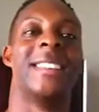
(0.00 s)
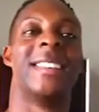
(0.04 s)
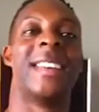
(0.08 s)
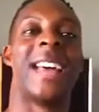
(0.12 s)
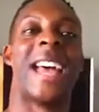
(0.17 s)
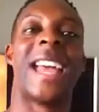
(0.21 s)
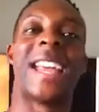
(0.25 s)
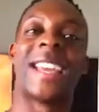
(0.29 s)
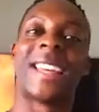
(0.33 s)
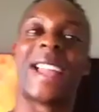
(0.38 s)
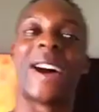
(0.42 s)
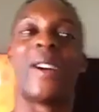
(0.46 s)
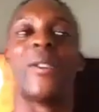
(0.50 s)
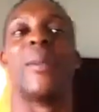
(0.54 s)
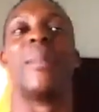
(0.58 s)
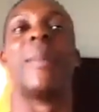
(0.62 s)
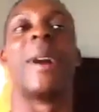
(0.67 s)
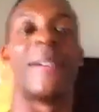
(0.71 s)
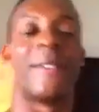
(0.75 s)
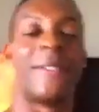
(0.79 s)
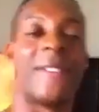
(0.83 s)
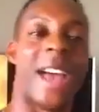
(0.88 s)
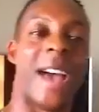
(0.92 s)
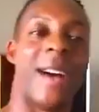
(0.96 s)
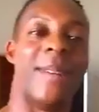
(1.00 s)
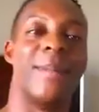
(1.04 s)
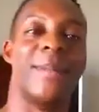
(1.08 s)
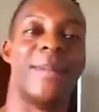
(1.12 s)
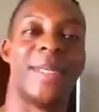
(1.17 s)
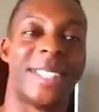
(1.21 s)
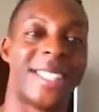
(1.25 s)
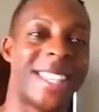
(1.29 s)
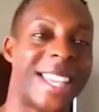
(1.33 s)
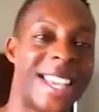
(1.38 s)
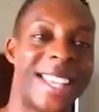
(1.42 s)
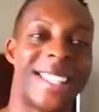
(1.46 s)
hanging out with my family,
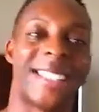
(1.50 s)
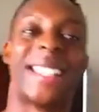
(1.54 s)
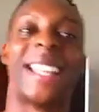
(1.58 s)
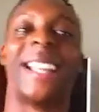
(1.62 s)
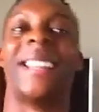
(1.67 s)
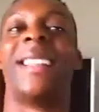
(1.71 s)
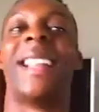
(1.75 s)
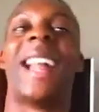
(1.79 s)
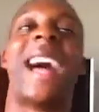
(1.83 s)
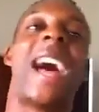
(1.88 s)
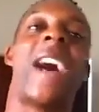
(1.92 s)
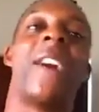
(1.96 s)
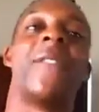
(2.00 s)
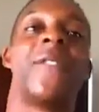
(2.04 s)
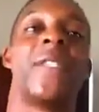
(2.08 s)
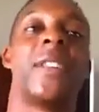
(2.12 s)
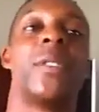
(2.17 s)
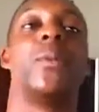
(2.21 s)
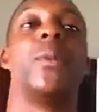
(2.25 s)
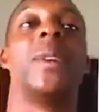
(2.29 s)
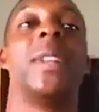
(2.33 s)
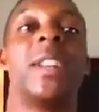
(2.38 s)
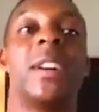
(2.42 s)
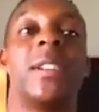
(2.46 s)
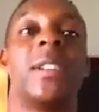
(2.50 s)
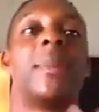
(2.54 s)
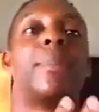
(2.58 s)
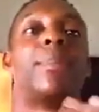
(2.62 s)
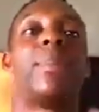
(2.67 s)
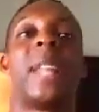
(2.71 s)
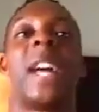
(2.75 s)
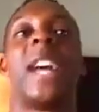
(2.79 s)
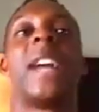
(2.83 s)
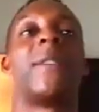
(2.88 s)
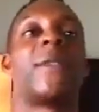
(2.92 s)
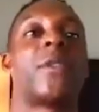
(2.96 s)
with kids, they're laughing, we're on the
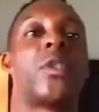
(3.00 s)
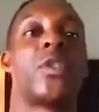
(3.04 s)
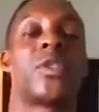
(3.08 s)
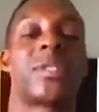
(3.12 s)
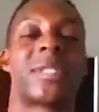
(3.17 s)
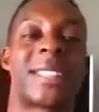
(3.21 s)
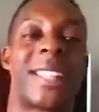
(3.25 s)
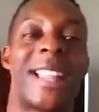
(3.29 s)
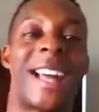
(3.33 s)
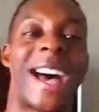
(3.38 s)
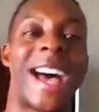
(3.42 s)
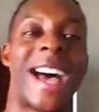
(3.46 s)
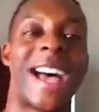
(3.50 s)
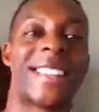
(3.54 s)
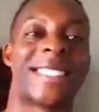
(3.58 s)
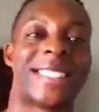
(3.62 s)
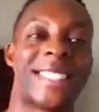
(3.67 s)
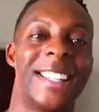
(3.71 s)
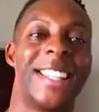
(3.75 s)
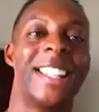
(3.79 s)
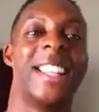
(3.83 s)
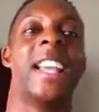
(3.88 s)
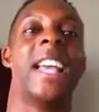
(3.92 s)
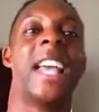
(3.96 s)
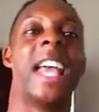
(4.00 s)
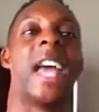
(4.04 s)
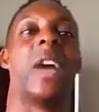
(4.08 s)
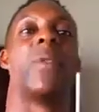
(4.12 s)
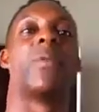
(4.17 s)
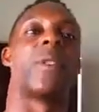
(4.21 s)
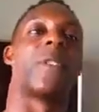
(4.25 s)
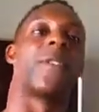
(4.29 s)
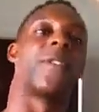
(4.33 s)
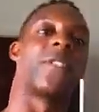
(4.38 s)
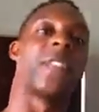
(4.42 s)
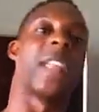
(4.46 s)
plane first class, and
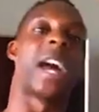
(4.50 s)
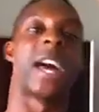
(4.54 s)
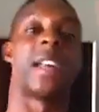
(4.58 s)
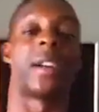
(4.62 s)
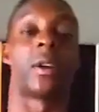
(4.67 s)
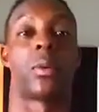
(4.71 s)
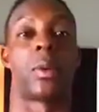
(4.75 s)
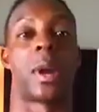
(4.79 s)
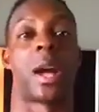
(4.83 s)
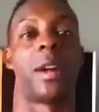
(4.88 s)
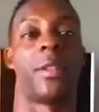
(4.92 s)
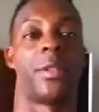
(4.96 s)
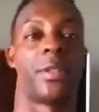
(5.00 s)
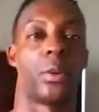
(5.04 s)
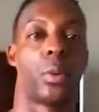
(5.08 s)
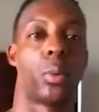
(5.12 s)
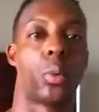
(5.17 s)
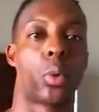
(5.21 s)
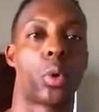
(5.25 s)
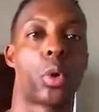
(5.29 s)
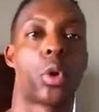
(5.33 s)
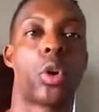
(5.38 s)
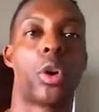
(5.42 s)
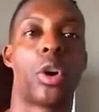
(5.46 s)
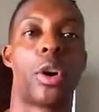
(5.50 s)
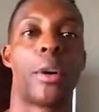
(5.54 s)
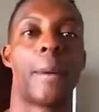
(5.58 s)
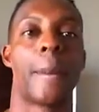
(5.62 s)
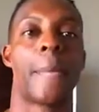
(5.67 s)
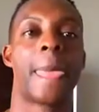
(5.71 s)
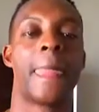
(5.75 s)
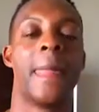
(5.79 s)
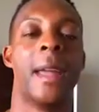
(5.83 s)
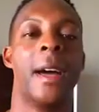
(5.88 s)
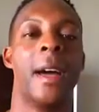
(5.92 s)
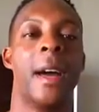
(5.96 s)
we're flying around the
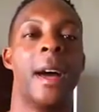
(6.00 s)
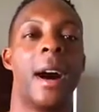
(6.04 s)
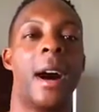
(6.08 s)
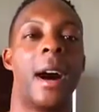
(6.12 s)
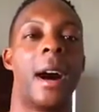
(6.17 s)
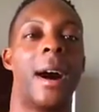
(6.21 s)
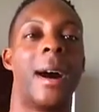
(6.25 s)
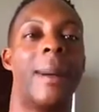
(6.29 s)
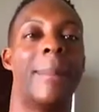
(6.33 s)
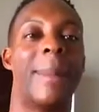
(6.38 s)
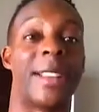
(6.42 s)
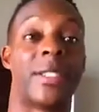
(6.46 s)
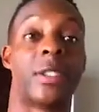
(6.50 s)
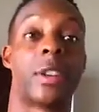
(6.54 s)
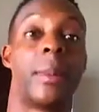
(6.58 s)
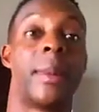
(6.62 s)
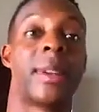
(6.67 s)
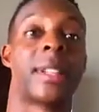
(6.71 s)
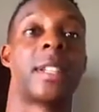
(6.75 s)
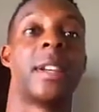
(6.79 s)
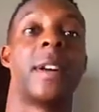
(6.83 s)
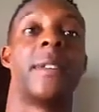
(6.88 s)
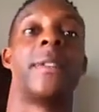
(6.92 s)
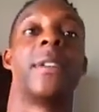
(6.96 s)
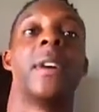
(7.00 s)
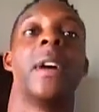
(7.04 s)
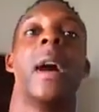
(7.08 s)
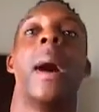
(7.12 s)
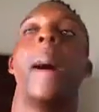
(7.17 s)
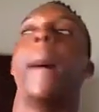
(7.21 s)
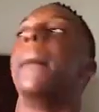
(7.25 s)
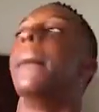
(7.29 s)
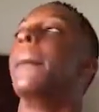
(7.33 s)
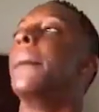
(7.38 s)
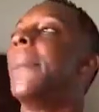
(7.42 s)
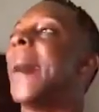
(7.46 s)
world. I saw myself
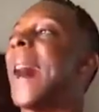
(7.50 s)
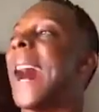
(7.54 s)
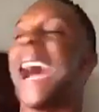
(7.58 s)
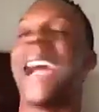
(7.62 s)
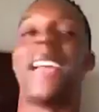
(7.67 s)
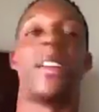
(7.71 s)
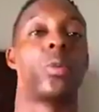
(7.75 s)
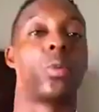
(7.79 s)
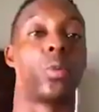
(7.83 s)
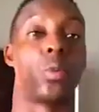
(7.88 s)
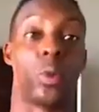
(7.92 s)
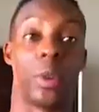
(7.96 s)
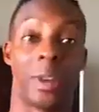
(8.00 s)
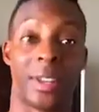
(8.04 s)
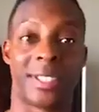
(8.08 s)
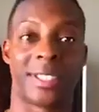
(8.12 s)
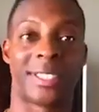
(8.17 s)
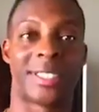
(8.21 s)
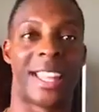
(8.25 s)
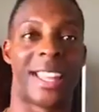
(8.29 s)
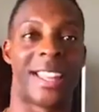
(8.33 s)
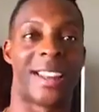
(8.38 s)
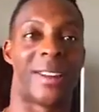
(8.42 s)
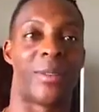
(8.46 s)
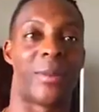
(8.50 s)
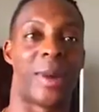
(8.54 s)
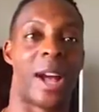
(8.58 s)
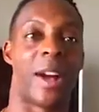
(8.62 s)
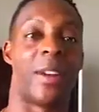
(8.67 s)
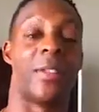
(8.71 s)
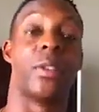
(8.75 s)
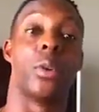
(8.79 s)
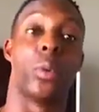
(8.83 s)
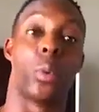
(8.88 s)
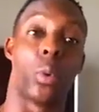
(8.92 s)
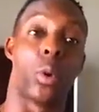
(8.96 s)
buying real estate
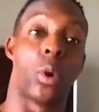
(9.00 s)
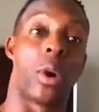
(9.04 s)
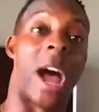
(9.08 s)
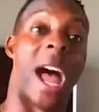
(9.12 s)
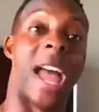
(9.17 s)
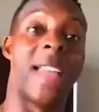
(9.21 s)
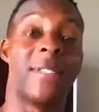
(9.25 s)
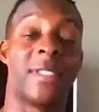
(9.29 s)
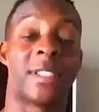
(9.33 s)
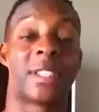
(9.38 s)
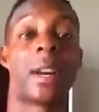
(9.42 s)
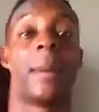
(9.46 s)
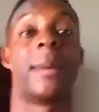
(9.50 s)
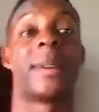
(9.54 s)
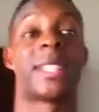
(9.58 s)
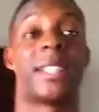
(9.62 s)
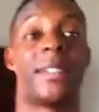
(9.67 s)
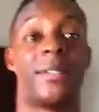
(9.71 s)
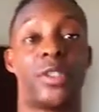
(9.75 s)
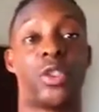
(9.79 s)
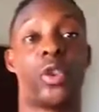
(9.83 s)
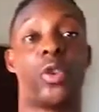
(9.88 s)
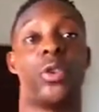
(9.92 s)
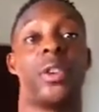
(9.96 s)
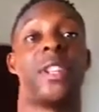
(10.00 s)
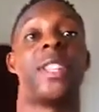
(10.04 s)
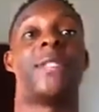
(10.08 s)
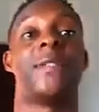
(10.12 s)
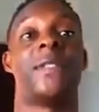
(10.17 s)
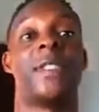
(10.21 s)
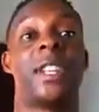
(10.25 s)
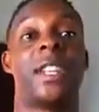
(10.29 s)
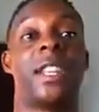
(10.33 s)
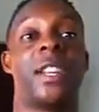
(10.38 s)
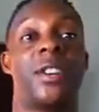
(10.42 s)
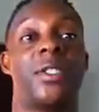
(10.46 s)
around the world. I even saw myself doing these
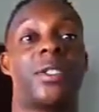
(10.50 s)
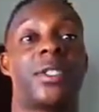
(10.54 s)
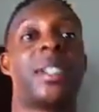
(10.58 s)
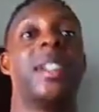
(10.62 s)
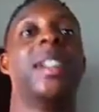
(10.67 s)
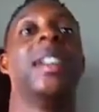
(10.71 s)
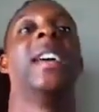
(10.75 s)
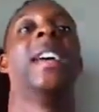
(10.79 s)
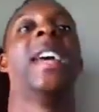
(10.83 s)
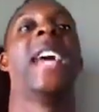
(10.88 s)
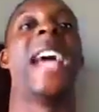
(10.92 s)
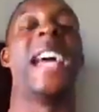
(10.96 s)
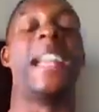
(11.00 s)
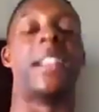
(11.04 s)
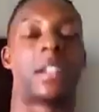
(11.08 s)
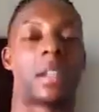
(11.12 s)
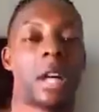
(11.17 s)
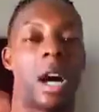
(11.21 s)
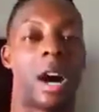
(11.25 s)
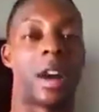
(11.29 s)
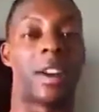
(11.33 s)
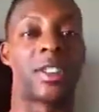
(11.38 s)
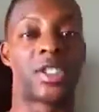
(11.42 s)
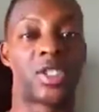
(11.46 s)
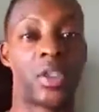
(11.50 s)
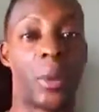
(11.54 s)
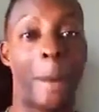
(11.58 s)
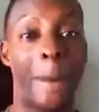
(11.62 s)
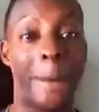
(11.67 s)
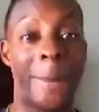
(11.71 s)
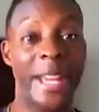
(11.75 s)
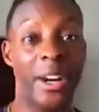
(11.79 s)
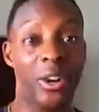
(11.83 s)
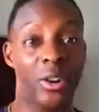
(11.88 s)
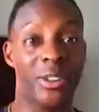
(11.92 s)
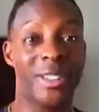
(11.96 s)
videos and talking to
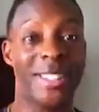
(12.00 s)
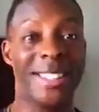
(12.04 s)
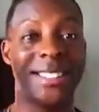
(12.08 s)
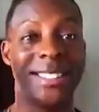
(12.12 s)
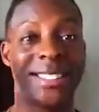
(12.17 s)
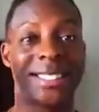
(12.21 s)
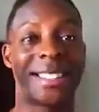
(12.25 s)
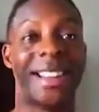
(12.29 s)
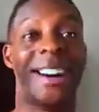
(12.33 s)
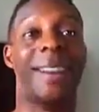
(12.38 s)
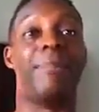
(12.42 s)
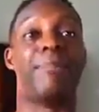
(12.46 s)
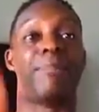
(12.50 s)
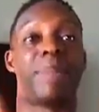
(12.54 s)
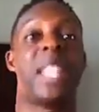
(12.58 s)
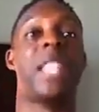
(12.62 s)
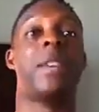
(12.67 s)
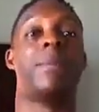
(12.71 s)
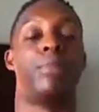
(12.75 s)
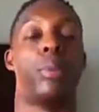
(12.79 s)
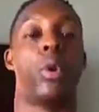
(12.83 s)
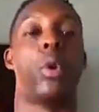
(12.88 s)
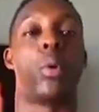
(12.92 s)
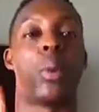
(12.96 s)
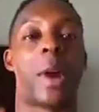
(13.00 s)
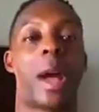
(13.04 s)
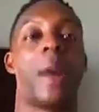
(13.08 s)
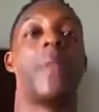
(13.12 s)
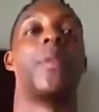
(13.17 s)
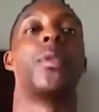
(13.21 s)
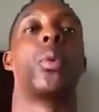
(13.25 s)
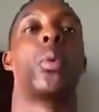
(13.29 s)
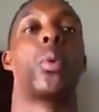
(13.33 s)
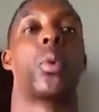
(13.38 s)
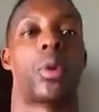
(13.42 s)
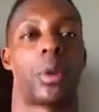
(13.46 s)
billions of people
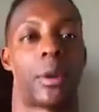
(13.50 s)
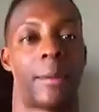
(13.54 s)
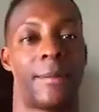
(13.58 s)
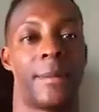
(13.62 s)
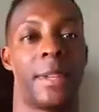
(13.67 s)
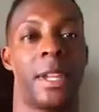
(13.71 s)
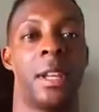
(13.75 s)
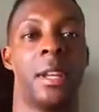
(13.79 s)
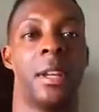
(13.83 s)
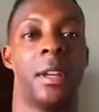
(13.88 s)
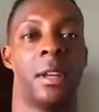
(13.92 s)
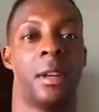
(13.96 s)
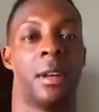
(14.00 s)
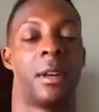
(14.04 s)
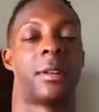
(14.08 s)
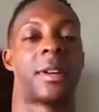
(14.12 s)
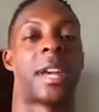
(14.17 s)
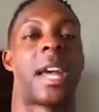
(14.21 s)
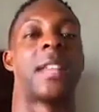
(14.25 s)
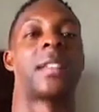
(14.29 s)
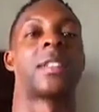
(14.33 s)
around the world. Okay,